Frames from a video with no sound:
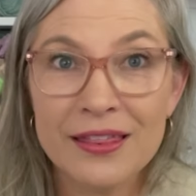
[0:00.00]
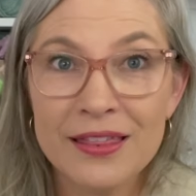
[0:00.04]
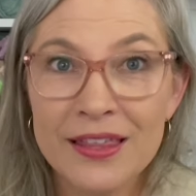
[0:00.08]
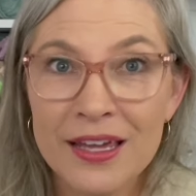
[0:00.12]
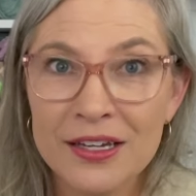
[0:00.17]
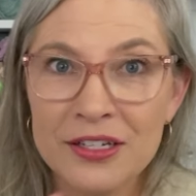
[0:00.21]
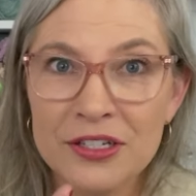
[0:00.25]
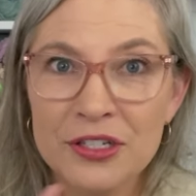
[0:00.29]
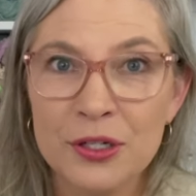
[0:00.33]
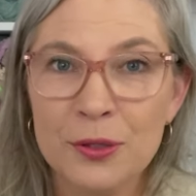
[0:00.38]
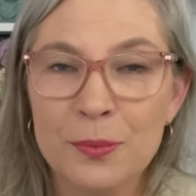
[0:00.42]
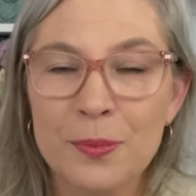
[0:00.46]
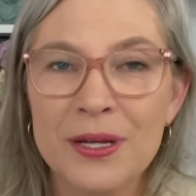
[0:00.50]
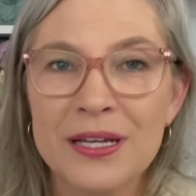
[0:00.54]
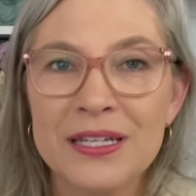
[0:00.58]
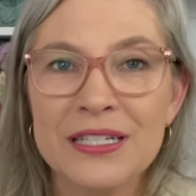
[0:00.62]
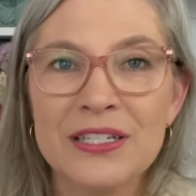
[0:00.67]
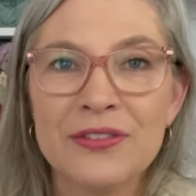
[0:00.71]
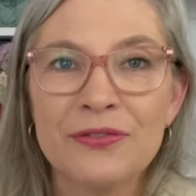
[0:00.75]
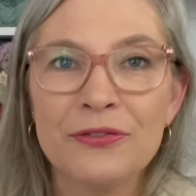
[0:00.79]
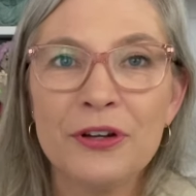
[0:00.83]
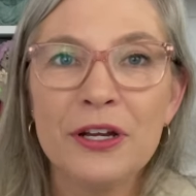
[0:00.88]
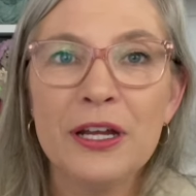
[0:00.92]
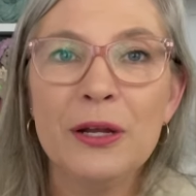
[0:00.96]
That's your
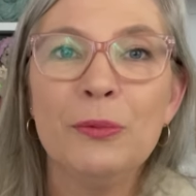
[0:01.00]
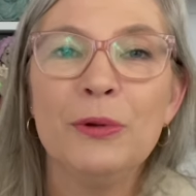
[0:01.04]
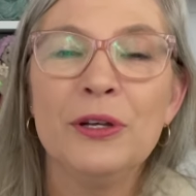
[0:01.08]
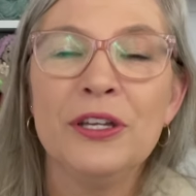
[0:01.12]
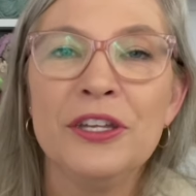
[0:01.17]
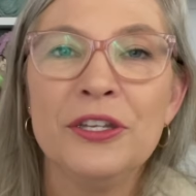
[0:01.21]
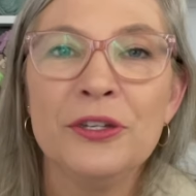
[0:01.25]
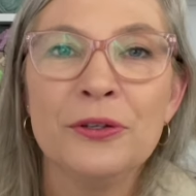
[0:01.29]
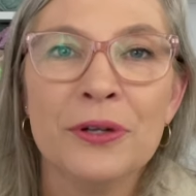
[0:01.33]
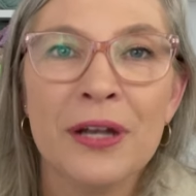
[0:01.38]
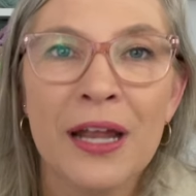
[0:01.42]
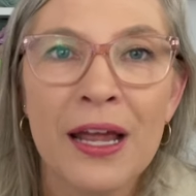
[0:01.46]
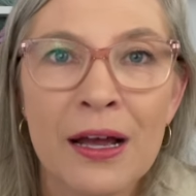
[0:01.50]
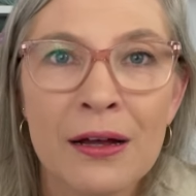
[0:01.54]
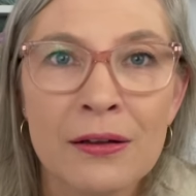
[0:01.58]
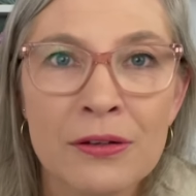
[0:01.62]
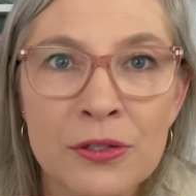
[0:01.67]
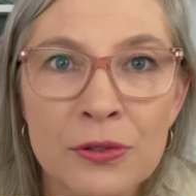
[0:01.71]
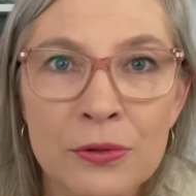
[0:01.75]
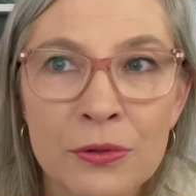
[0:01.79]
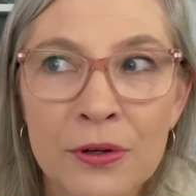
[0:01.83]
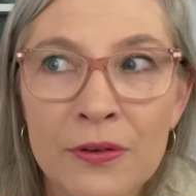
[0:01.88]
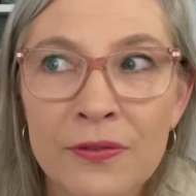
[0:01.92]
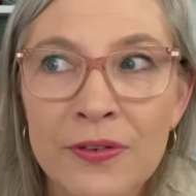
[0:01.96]
best friend when you're doing
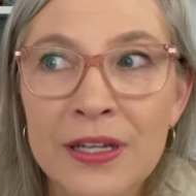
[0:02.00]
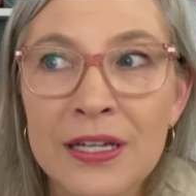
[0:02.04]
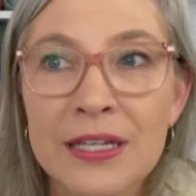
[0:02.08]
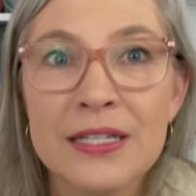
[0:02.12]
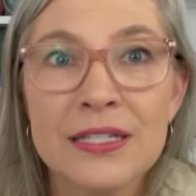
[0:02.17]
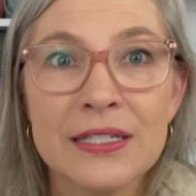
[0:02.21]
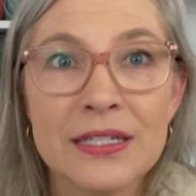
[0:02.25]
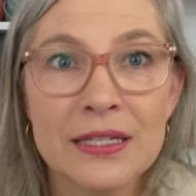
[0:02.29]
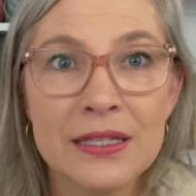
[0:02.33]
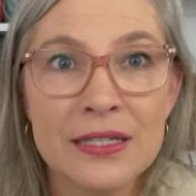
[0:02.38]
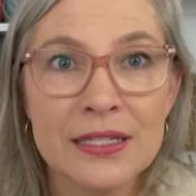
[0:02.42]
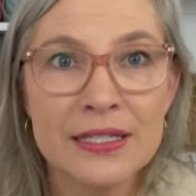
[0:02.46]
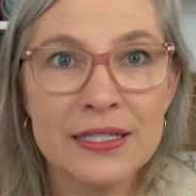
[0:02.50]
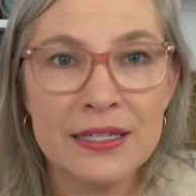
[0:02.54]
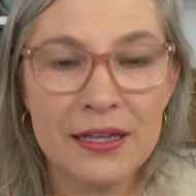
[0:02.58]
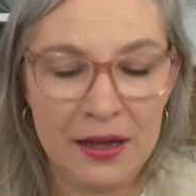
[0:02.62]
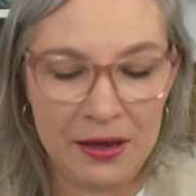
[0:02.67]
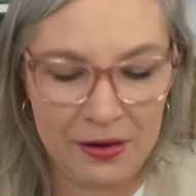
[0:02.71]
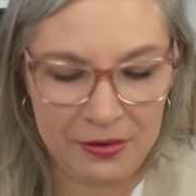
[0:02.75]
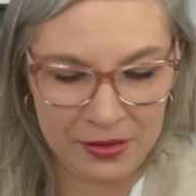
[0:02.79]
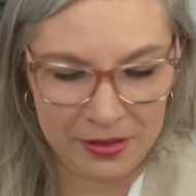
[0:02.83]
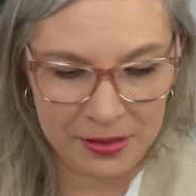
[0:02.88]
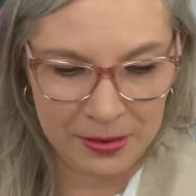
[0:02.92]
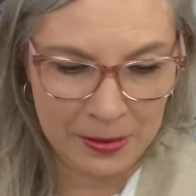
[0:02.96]
outdoor events in the
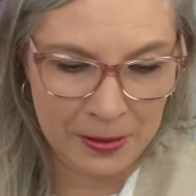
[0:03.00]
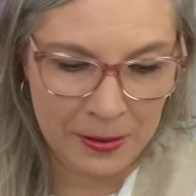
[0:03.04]
South.